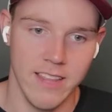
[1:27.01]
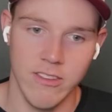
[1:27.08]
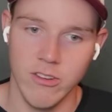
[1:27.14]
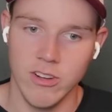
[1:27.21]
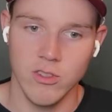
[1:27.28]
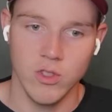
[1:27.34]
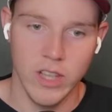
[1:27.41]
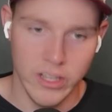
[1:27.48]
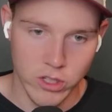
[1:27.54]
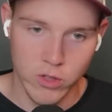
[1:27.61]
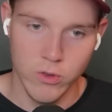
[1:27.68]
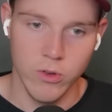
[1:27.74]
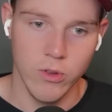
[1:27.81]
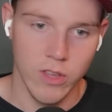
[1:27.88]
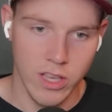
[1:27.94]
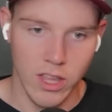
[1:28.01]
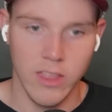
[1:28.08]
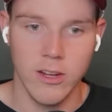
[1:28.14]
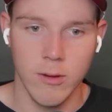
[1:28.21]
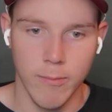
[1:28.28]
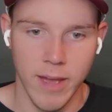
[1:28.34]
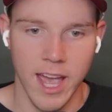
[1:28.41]
and there is a truly
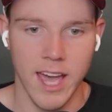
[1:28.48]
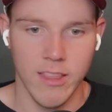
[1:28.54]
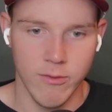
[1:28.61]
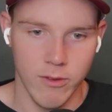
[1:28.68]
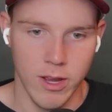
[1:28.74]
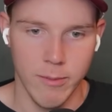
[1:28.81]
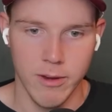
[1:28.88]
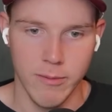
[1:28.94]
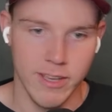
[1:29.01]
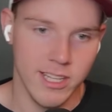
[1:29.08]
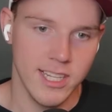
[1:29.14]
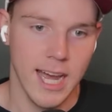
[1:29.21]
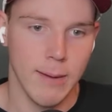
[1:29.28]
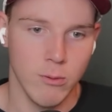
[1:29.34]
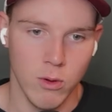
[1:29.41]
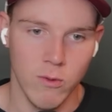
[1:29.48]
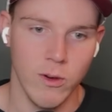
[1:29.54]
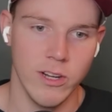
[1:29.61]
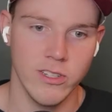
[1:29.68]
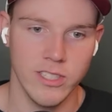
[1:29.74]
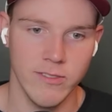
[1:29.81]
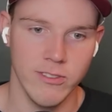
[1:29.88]
clear path for him to be a top 12
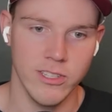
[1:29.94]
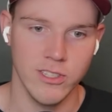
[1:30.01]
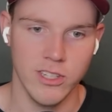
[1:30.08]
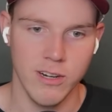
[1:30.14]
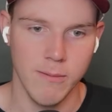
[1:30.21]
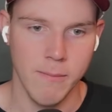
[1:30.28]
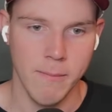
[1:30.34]
wide receiver this year.